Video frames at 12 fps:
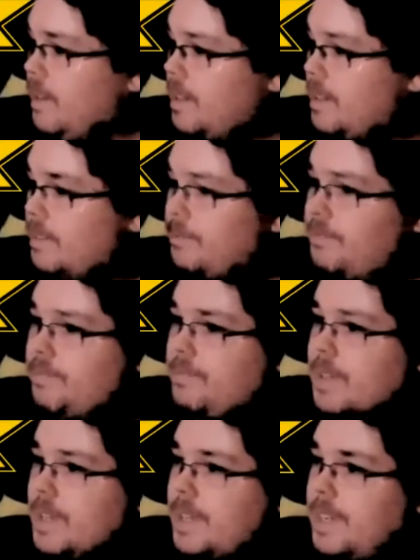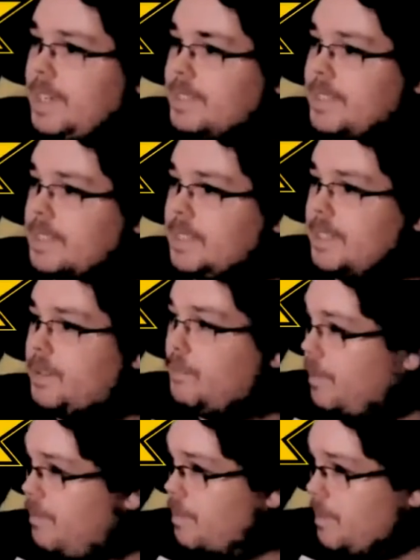Uh, he's actually the
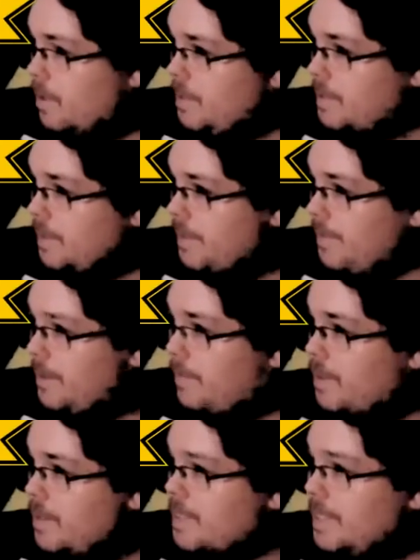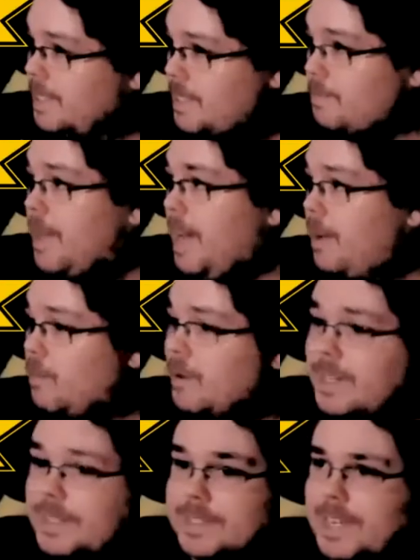one from the alternate universe. He's the bad one.
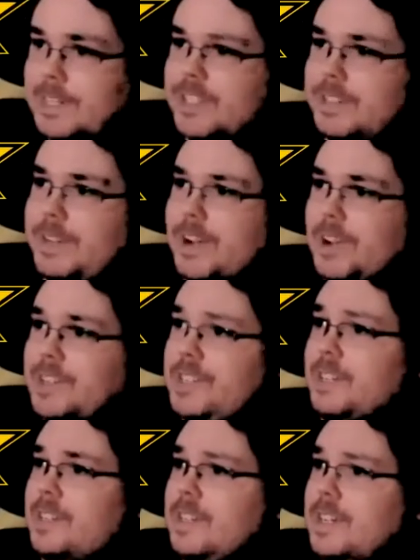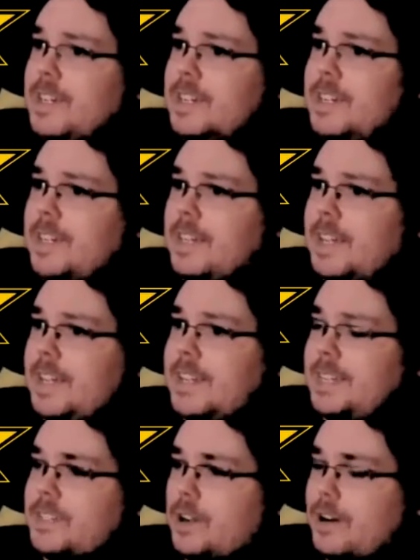He's actually gonna I think he
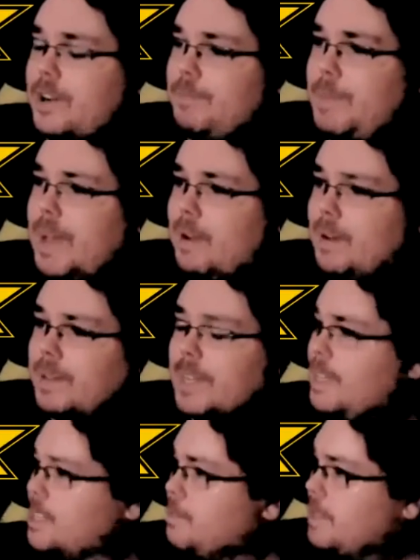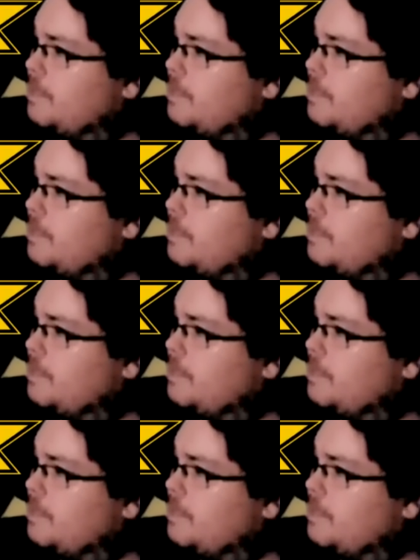started battling the X Men.